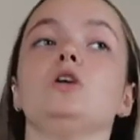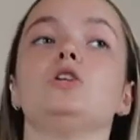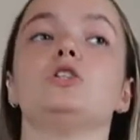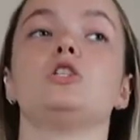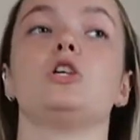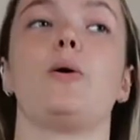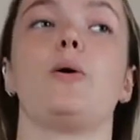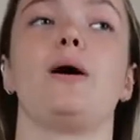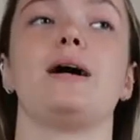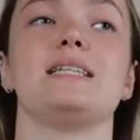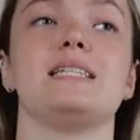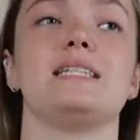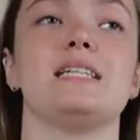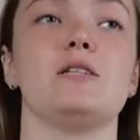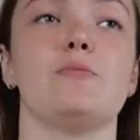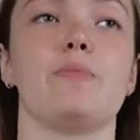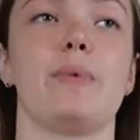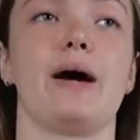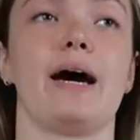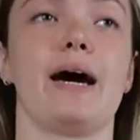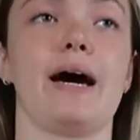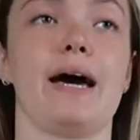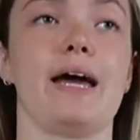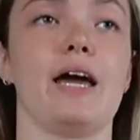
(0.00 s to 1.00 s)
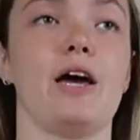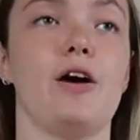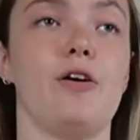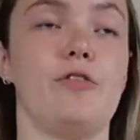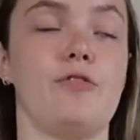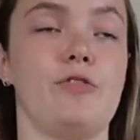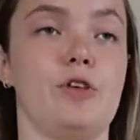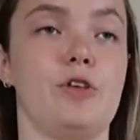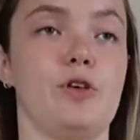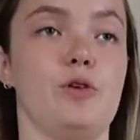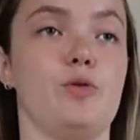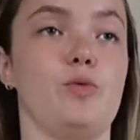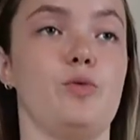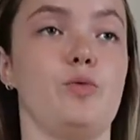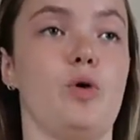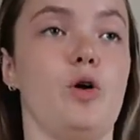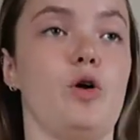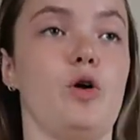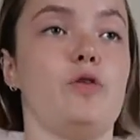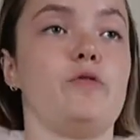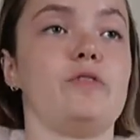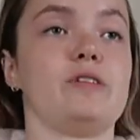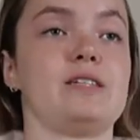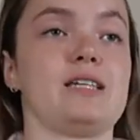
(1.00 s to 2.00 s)
So I did buy a few
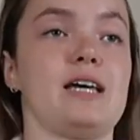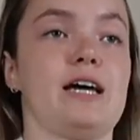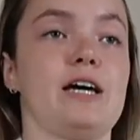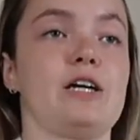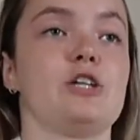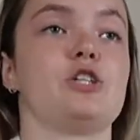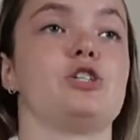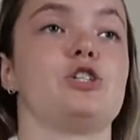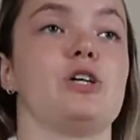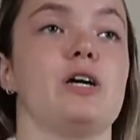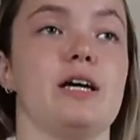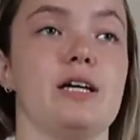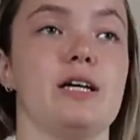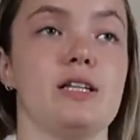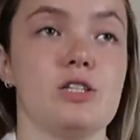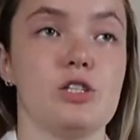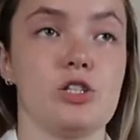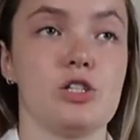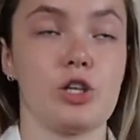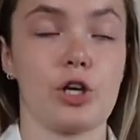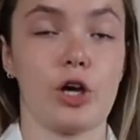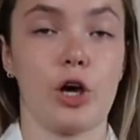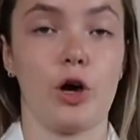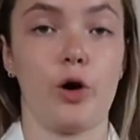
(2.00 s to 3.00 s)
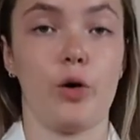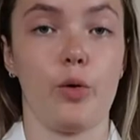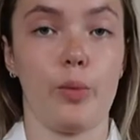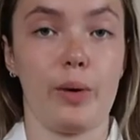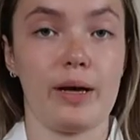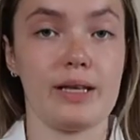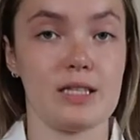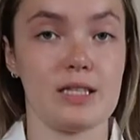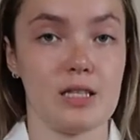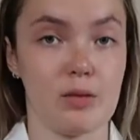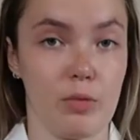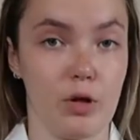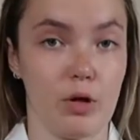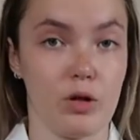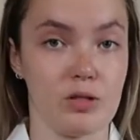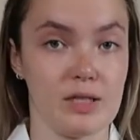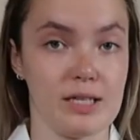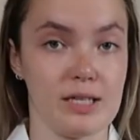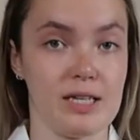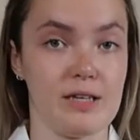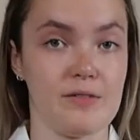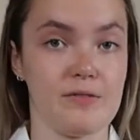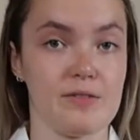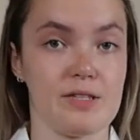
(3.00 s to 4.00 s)
oversized shirts to go away to the
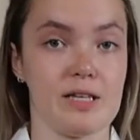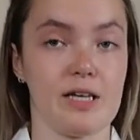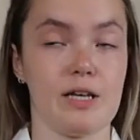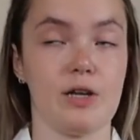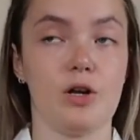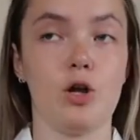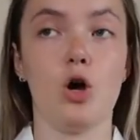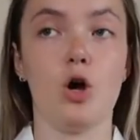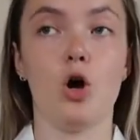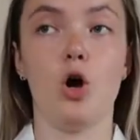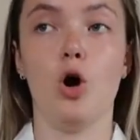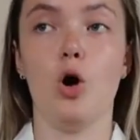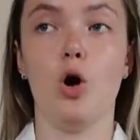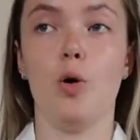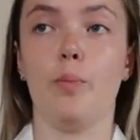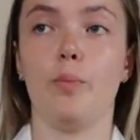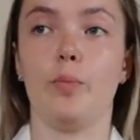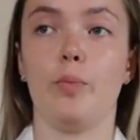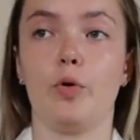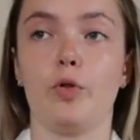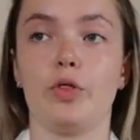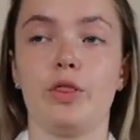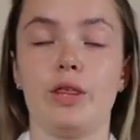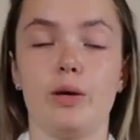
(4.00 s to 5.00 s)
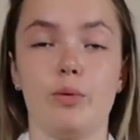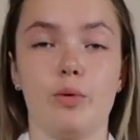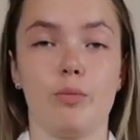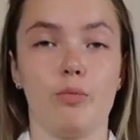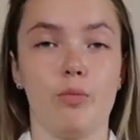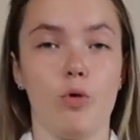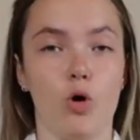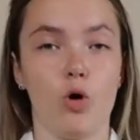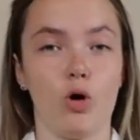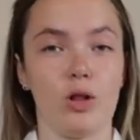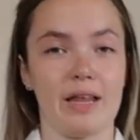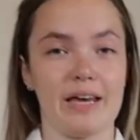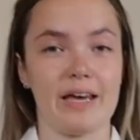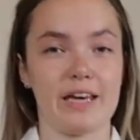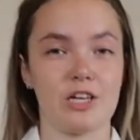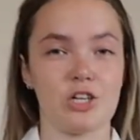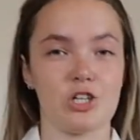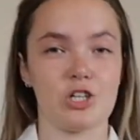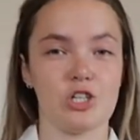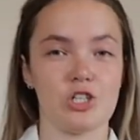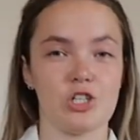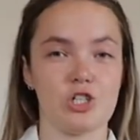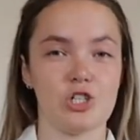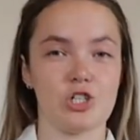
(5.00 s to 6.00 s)
Maldives in, but they were more
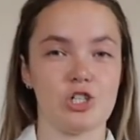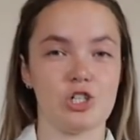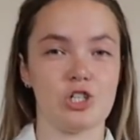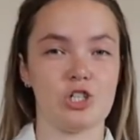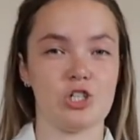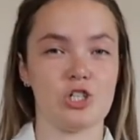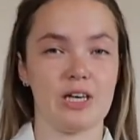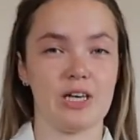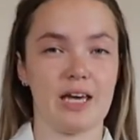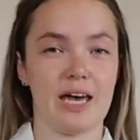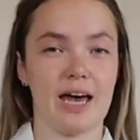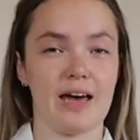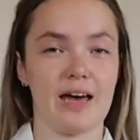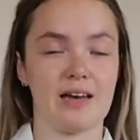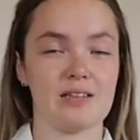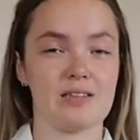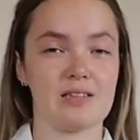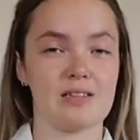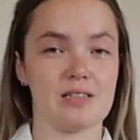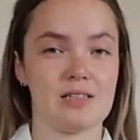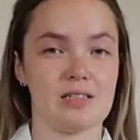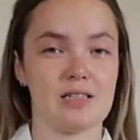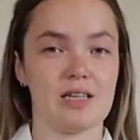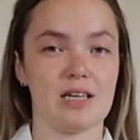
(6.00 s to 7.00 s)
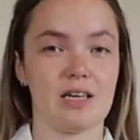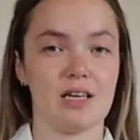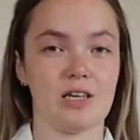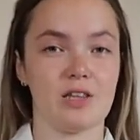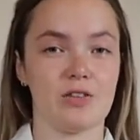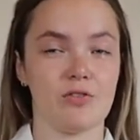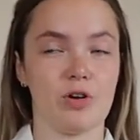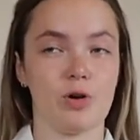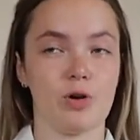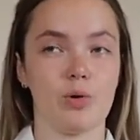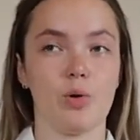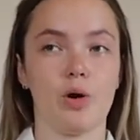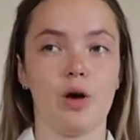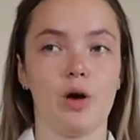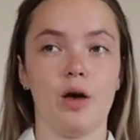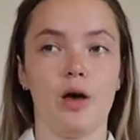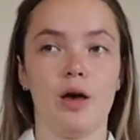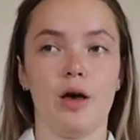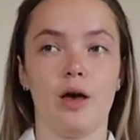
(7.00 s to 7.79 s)
like sheer and see-through.